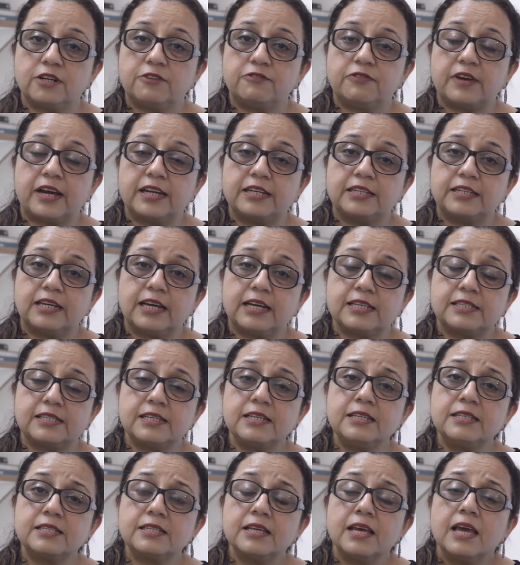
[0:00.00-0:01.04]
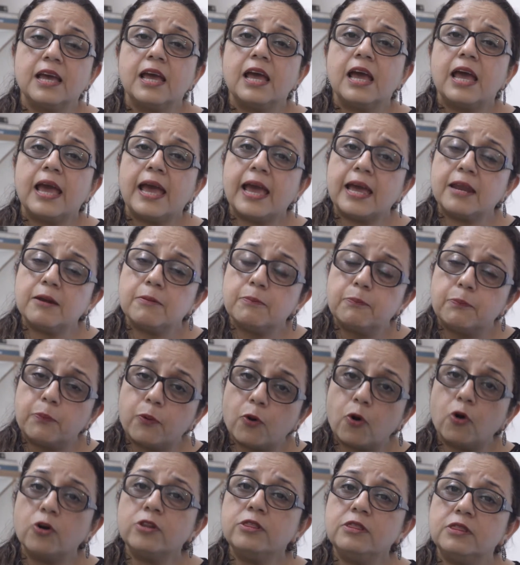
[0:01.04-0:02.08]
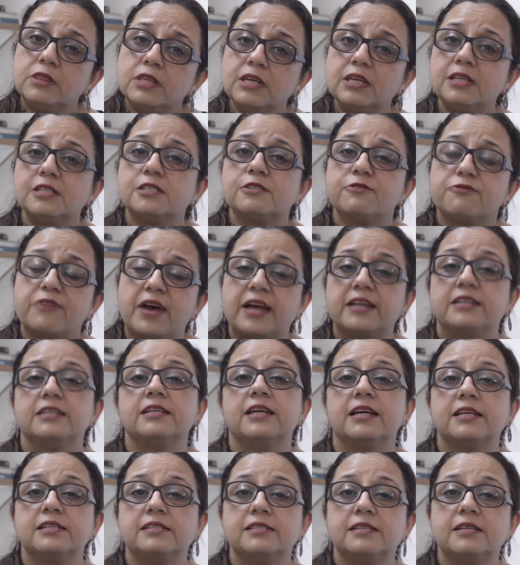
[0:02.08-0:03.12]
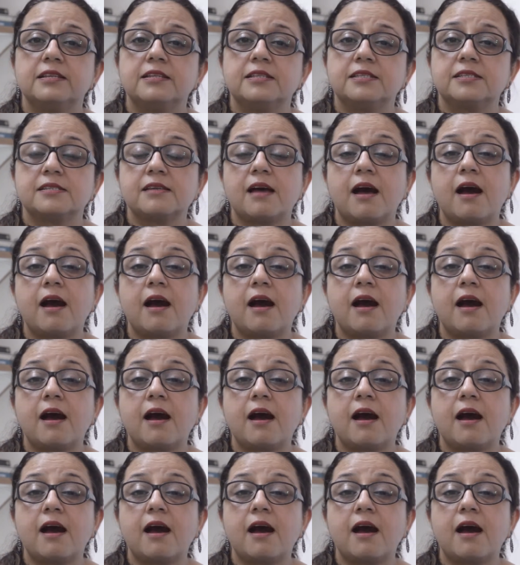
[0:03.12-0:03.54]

fatty acids, and both these fatty acids